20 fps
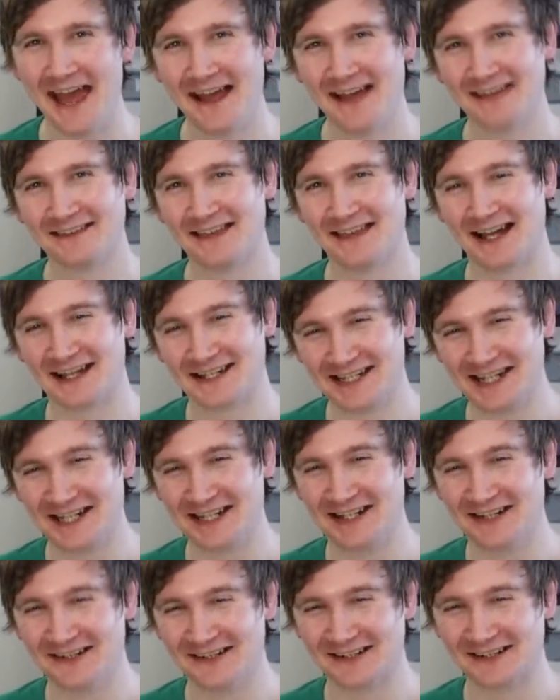Yeah. she
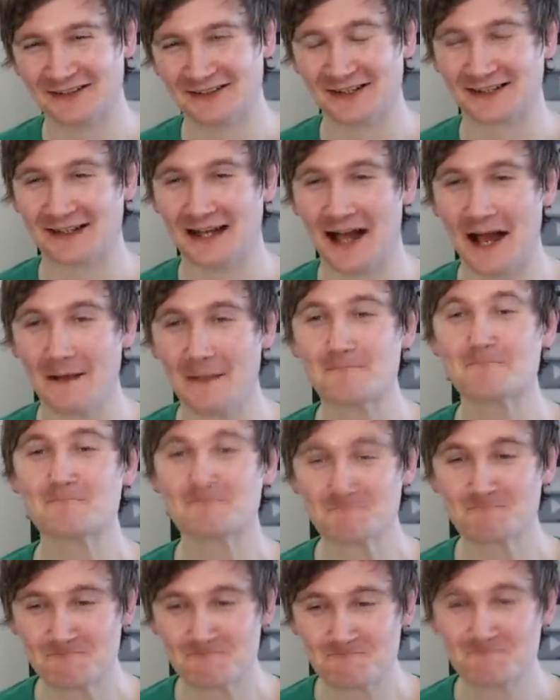does it just like.
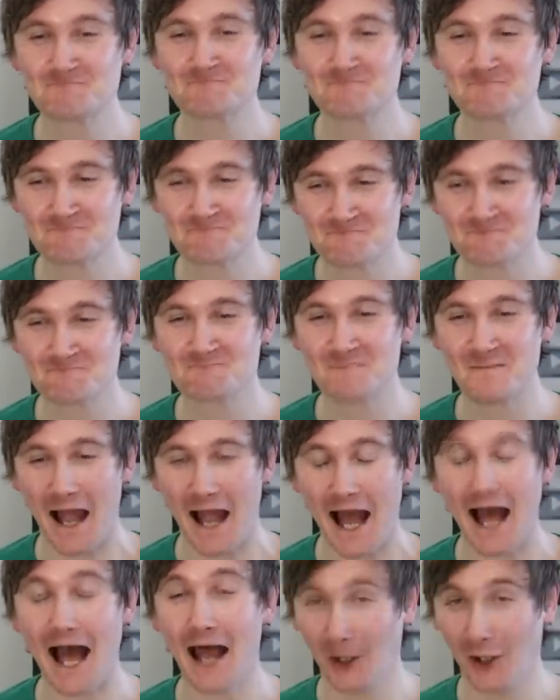I,
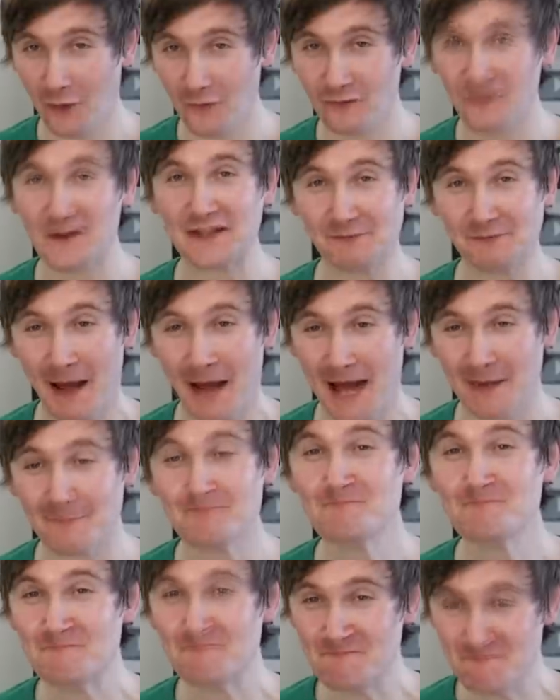I love this I'm, man.
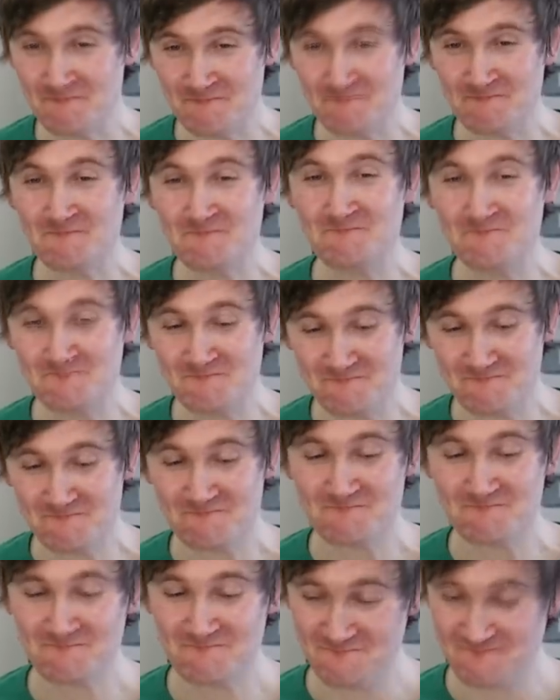I, I love you.
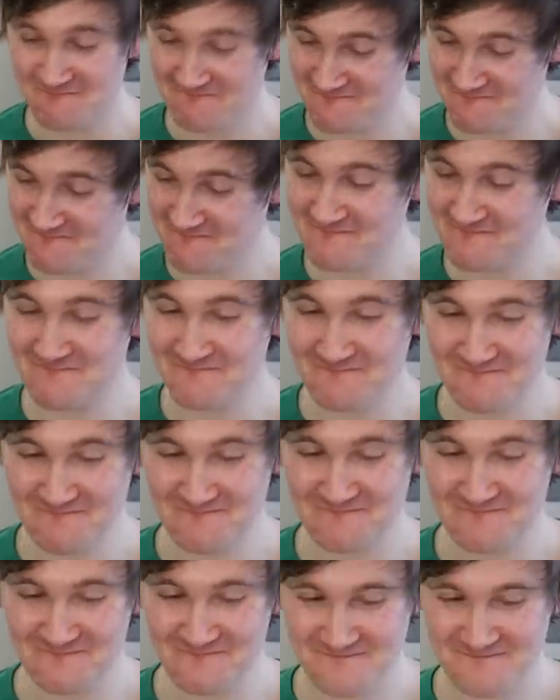I'm here to
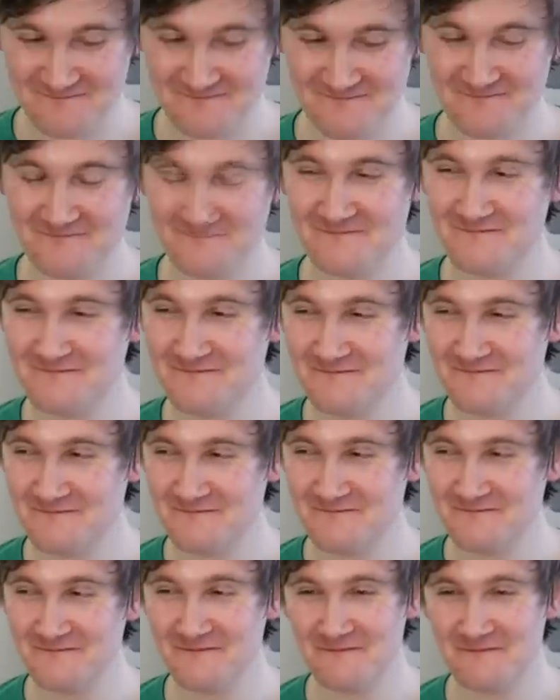support you, but
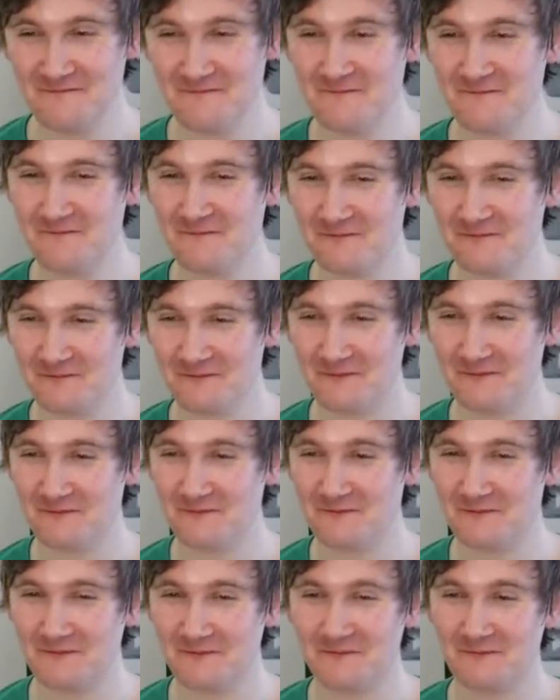um,
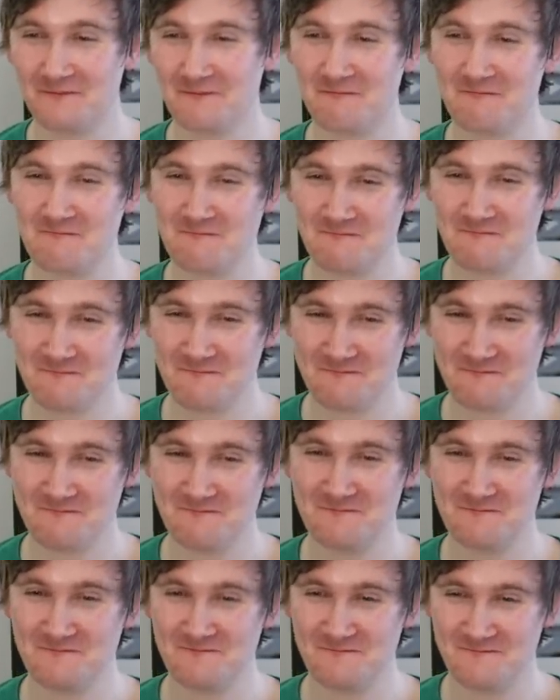maybe this is not the
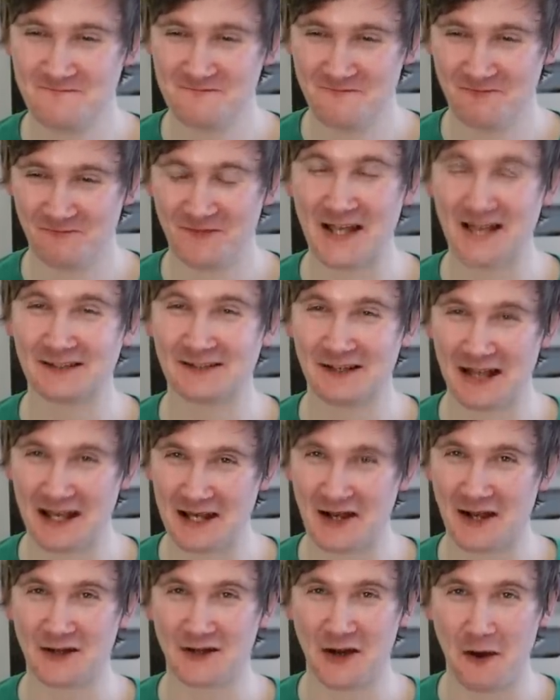one. Are you
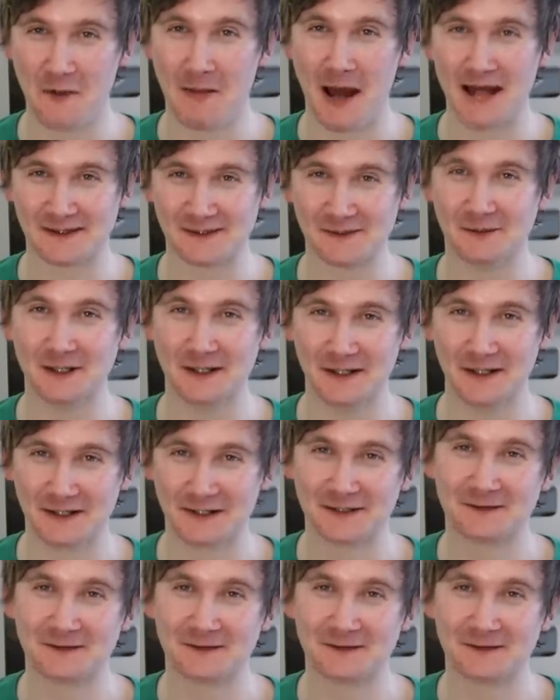going to go back to work?